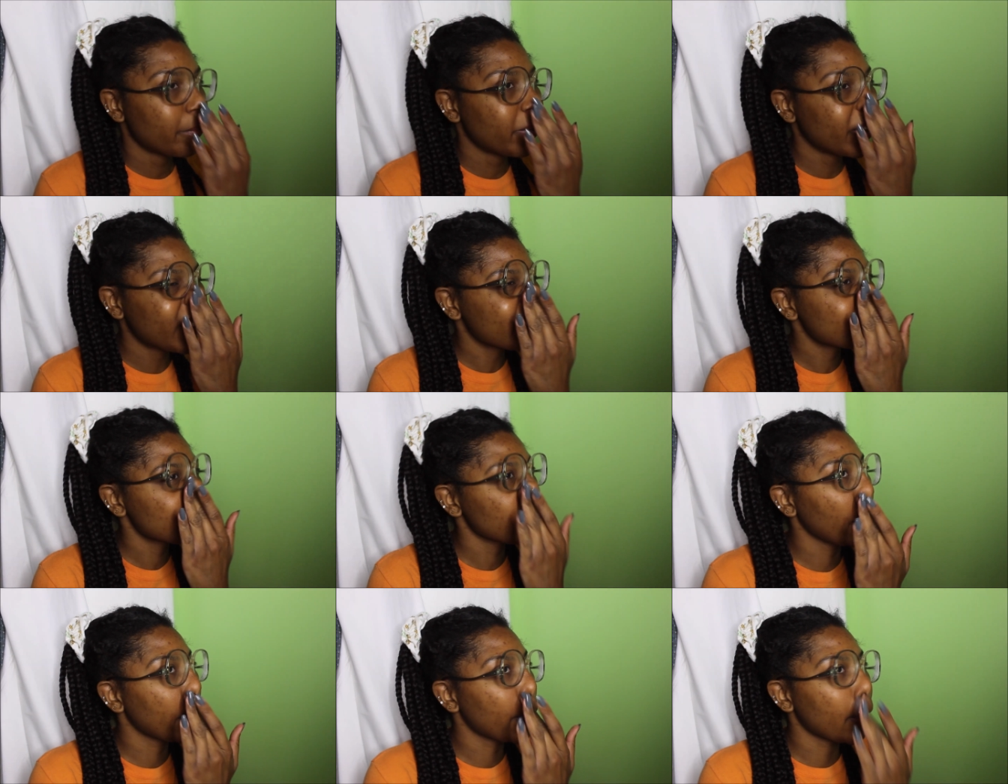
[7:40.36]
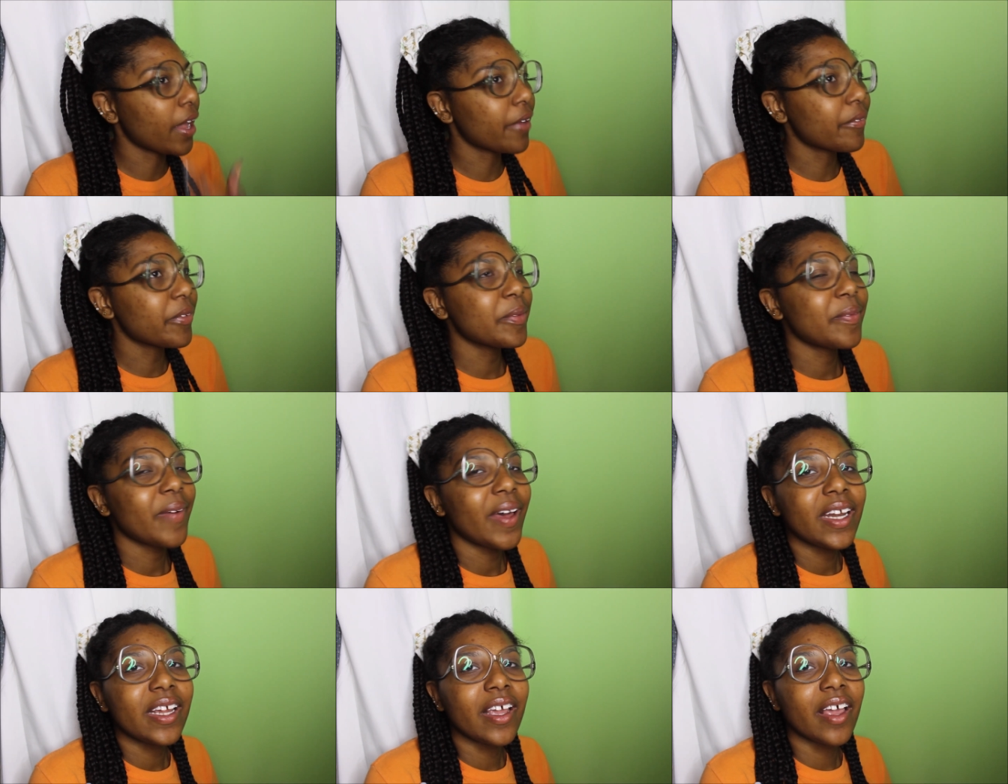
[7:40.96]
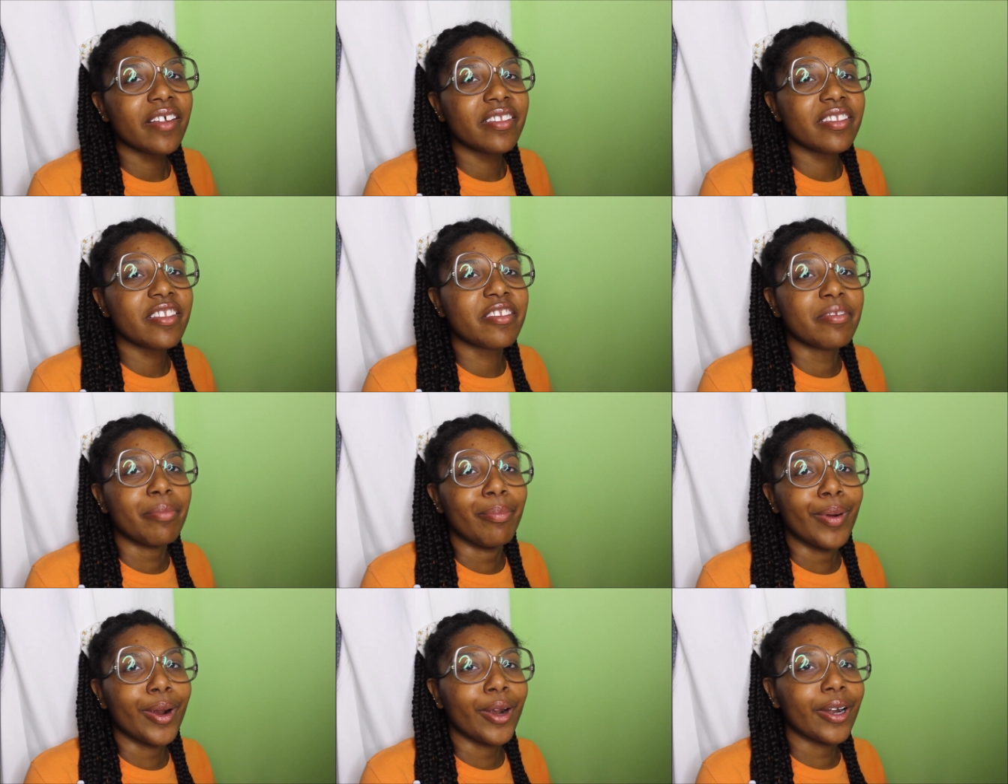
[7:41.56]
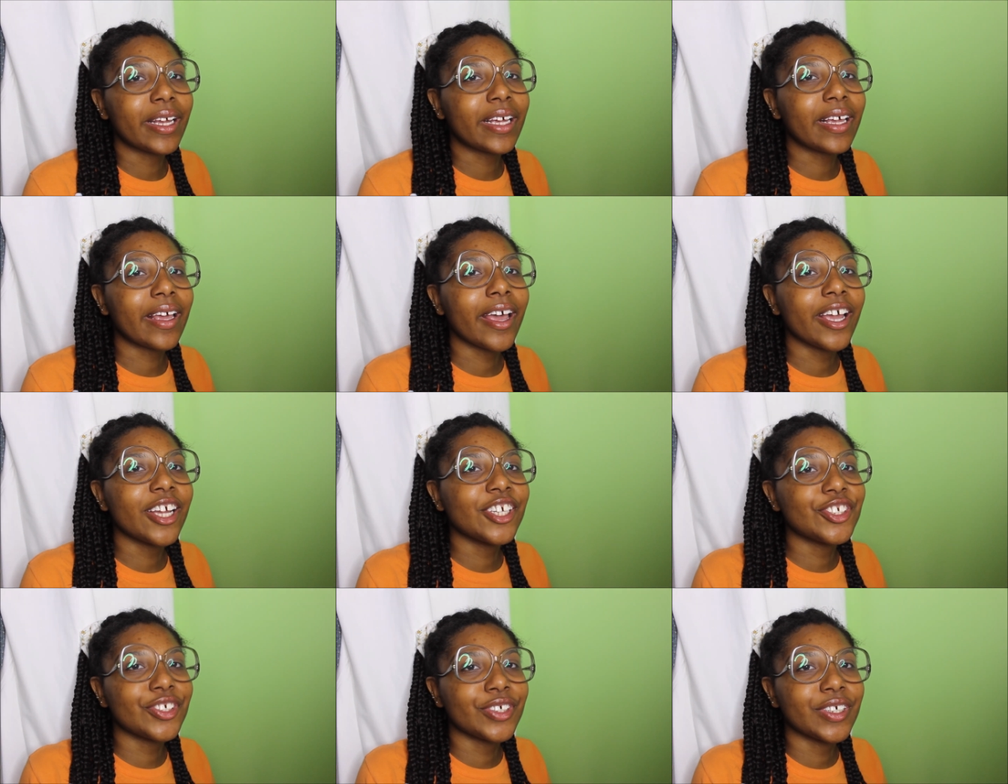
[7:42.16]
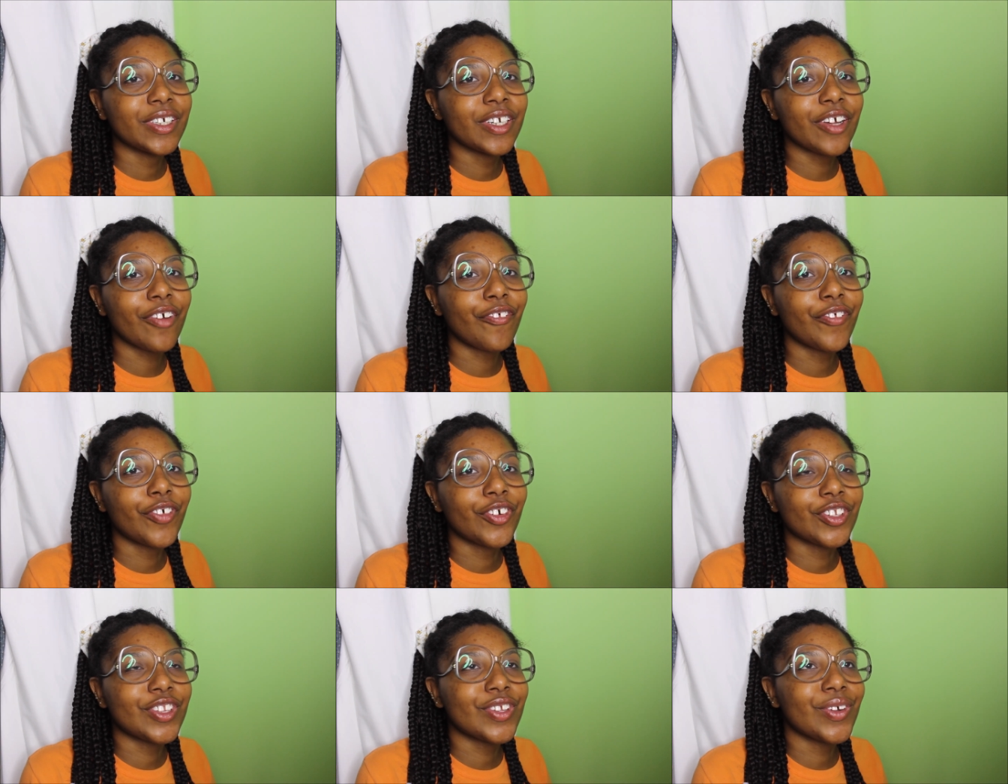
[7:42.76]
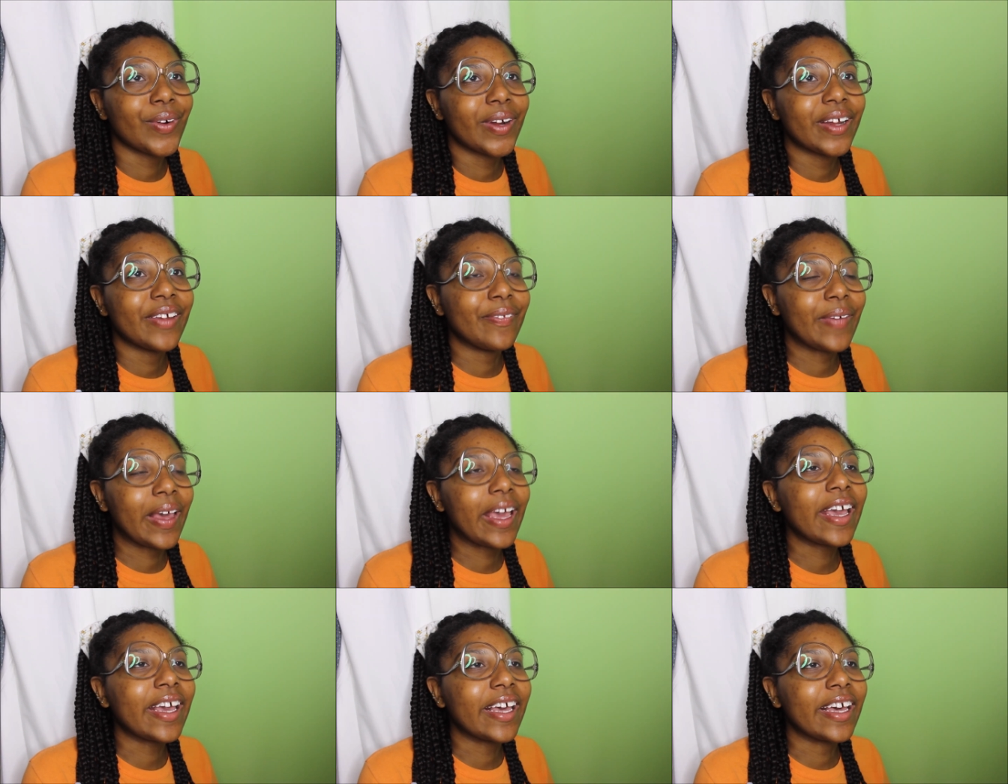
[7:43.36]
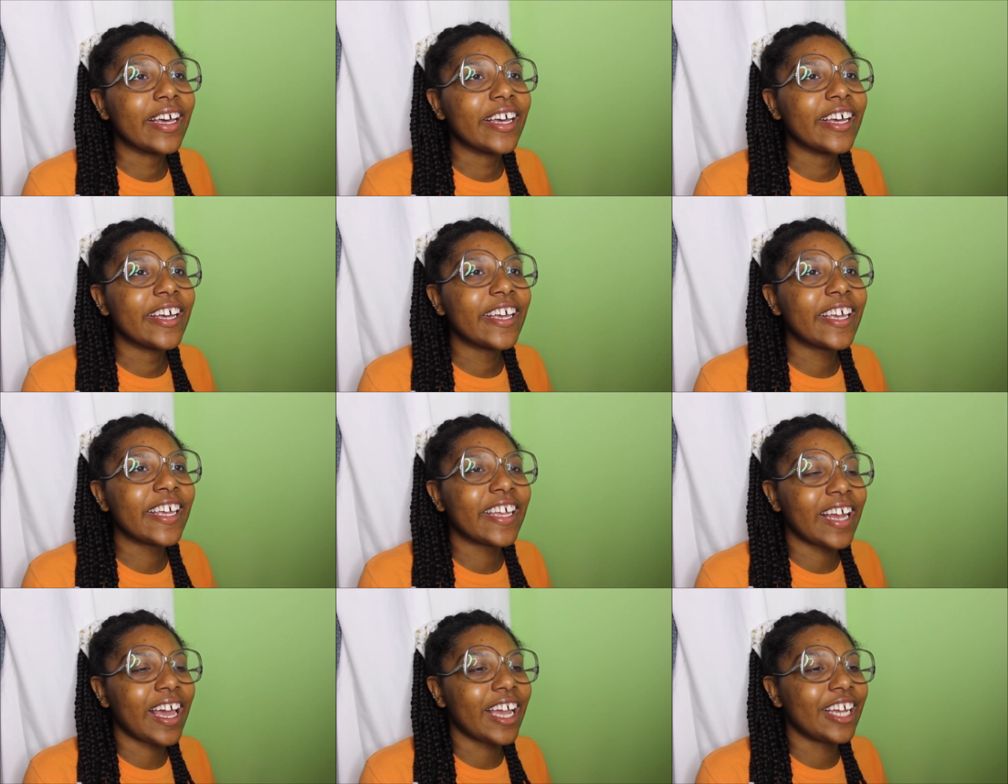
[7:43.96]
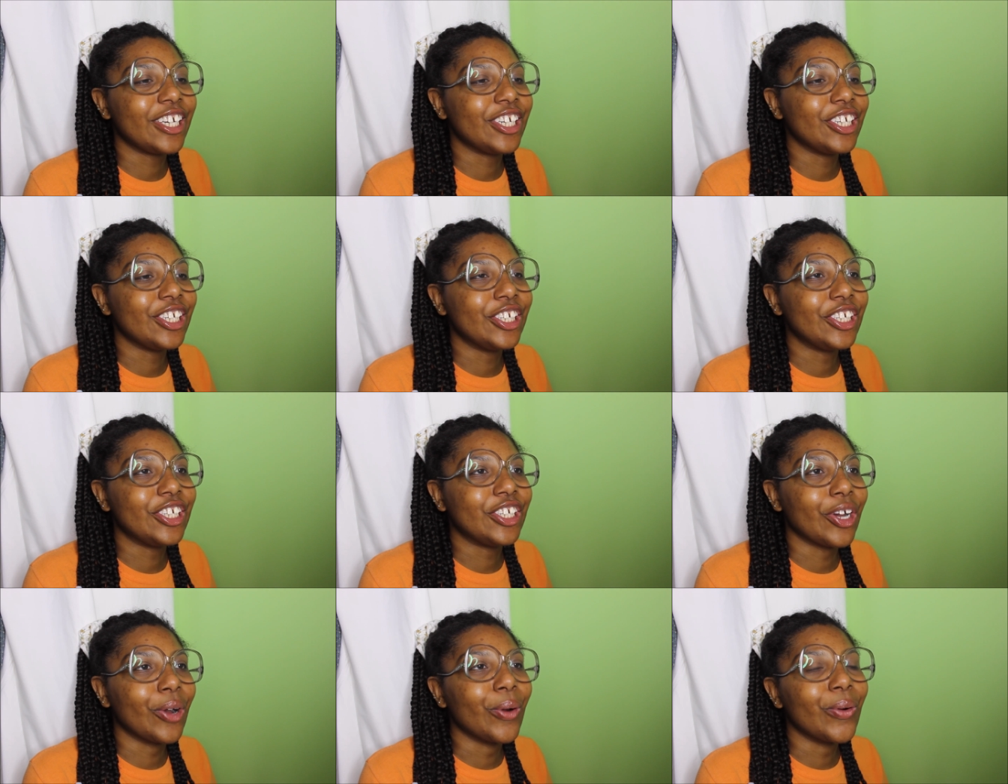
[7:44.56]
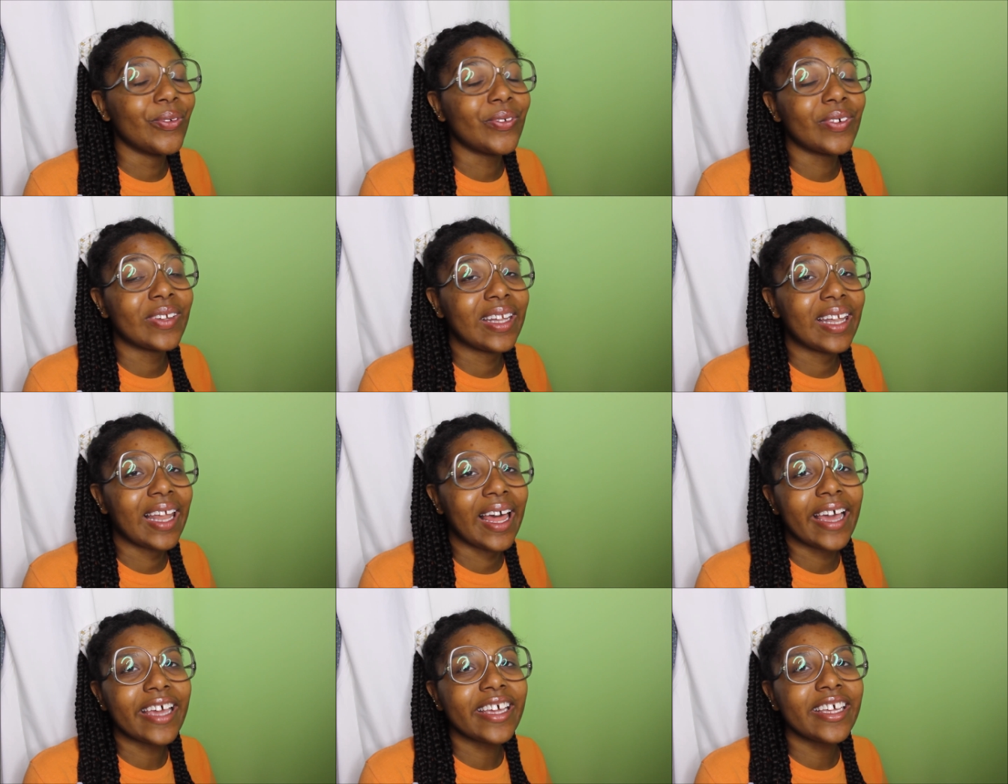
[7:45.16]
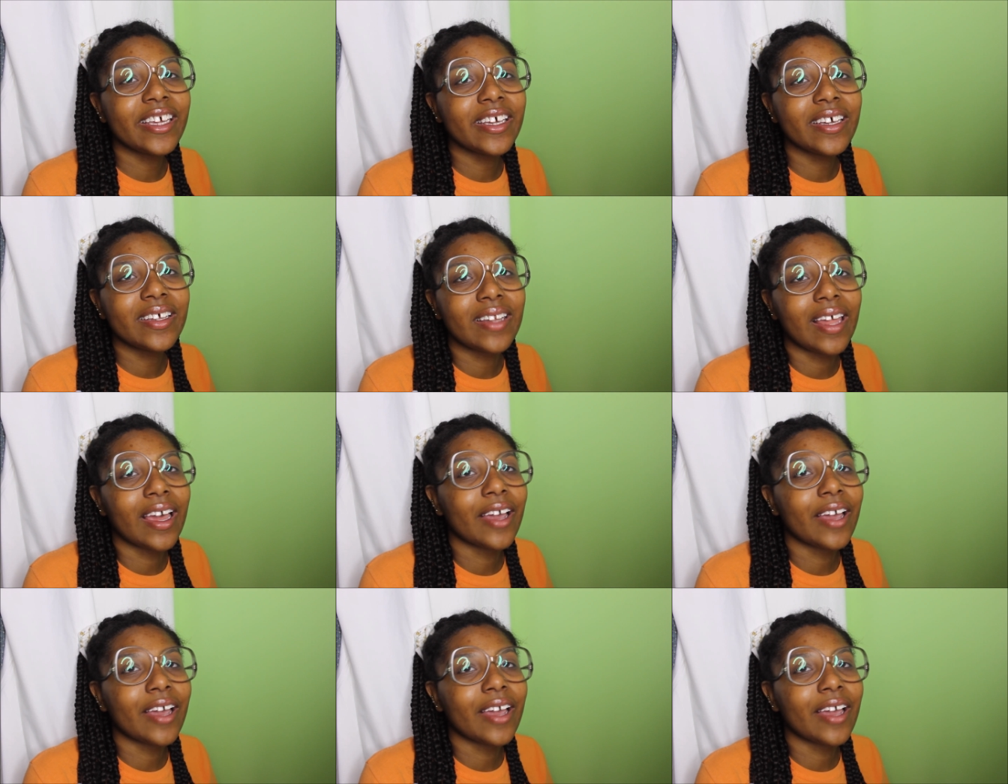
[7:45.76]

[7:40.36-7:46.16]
But it's like everybody has this burning hatred for Tori Vega, and I don't like it.